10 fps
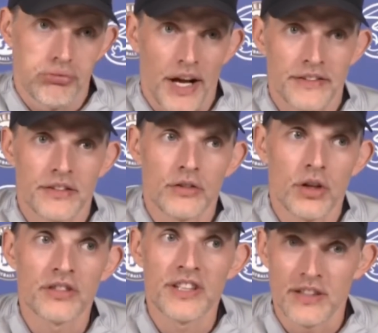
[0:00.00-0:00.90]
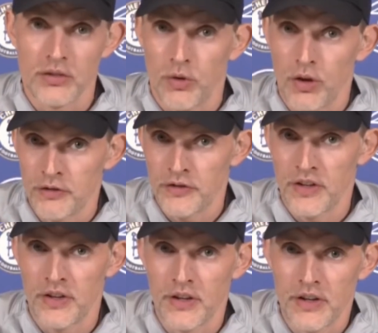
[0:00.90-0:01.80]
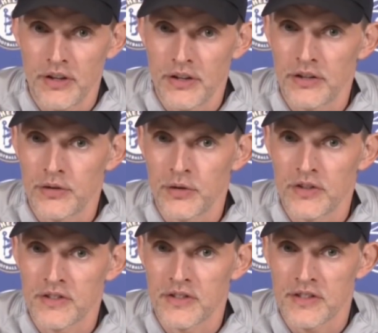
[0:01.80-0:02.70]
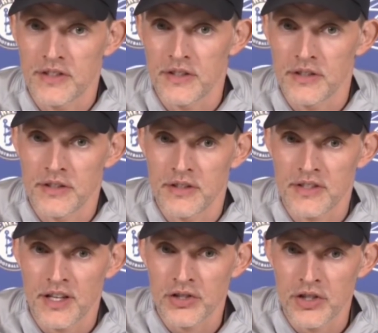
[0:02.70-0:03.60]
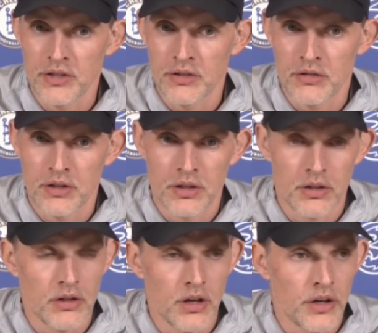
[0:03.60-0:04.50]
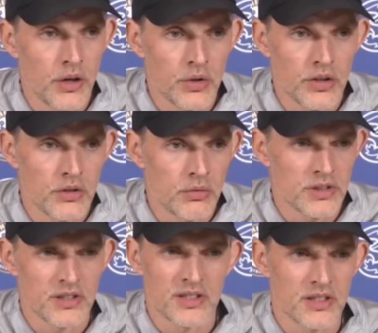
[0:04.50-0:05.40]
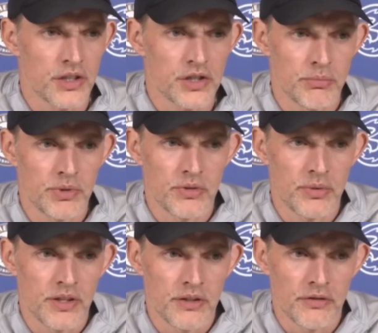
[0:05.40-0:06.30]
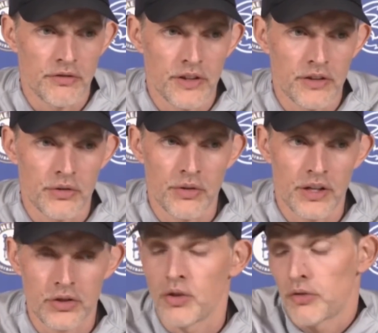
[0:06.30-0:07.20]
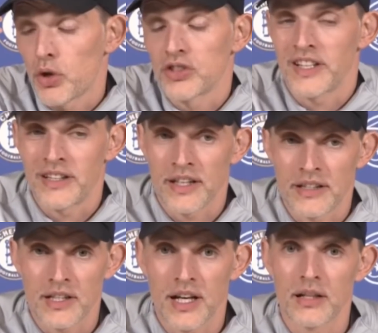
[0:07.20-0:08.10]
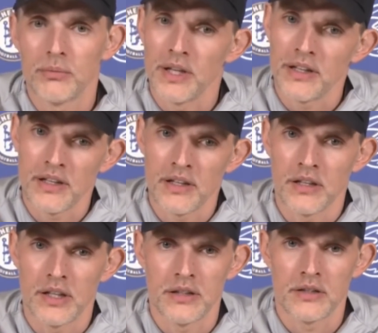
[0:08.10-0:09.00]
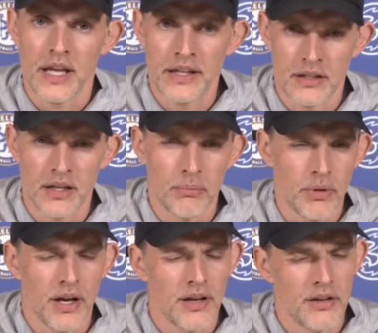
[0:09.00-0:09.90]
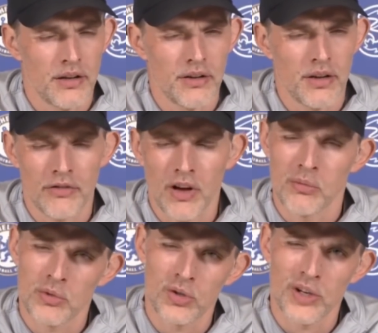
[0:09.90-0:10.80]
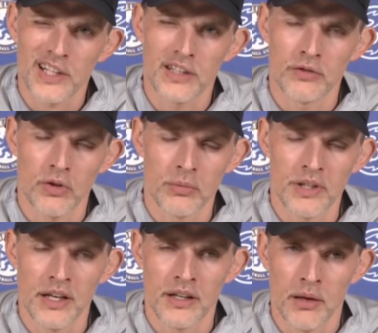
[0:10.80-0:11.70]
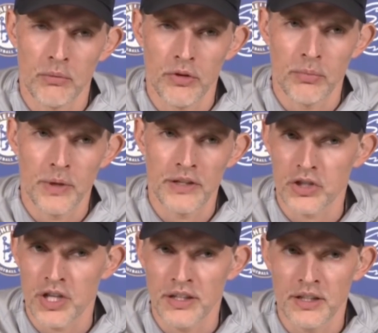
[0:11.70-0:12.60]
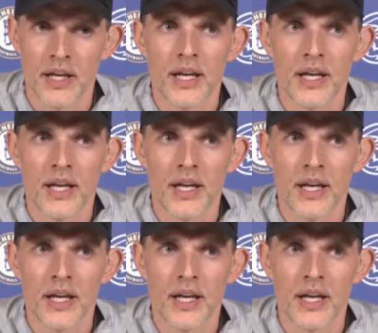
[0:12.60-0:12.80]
I did not get involved into this discussion. I know that it was a discussion between the Federation, of course, and Callum, and then it ended up, if I'm correctly informed, ended up with Peter Cech